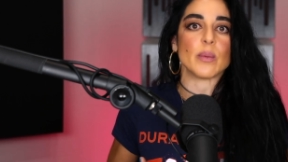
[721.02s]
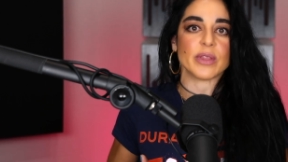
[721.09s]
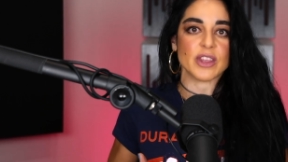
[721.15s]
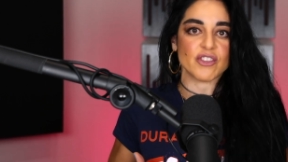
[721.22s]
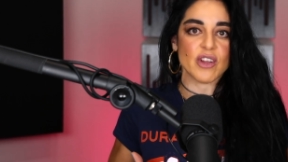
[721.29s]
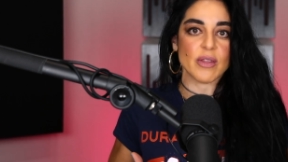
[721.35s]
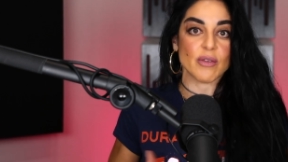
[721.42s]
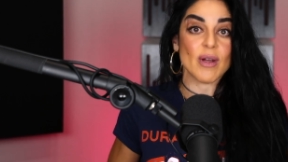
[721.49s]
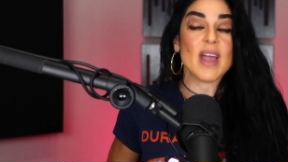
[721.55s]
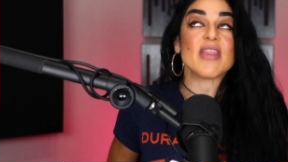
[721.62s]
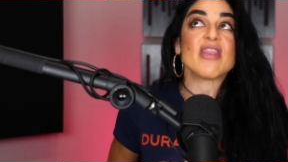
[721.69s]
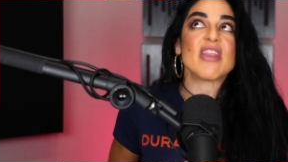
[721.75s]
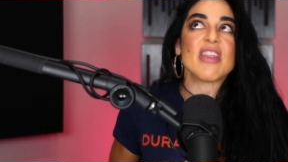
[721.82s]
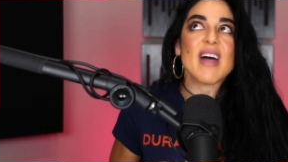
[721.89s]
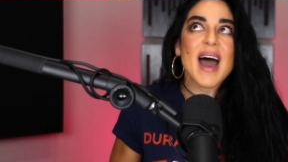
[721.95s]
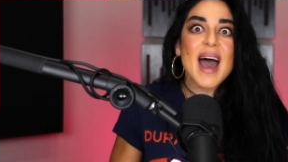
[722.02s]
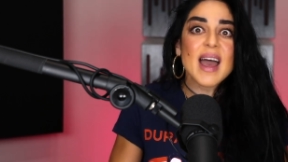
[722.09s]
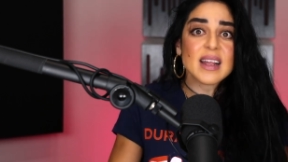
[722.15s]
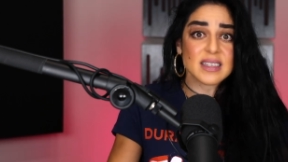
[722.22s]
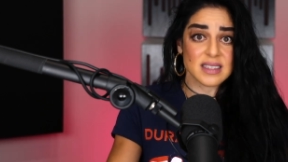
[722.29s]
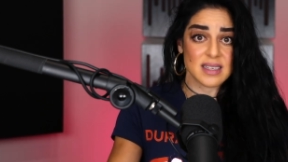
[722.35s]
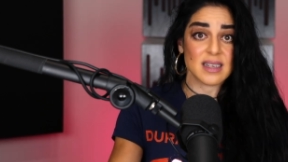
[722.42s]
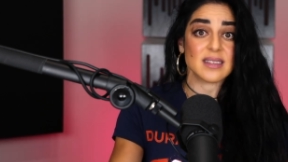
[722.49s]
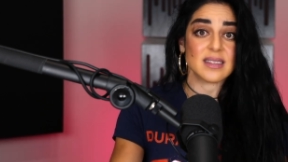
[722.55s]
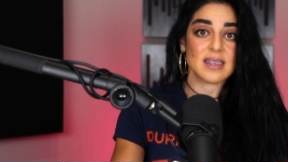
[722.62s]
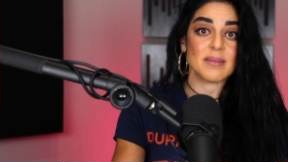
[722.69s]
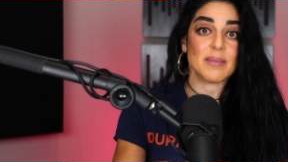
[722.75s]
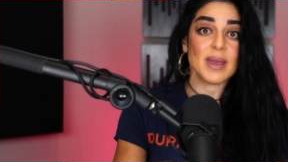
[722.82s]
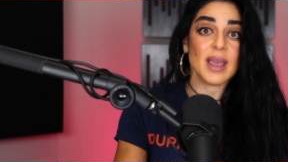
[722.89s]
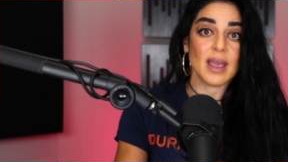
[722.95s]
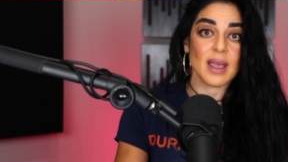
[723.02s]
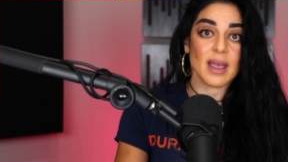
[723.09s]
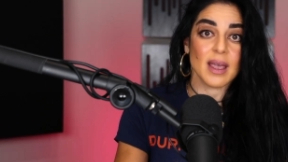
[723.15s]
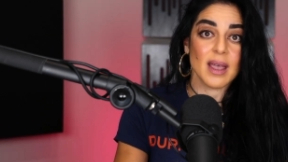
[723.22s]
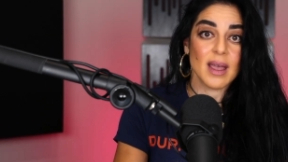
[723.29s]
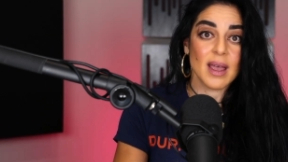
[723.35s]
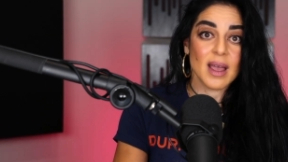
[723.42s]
with each other and that to me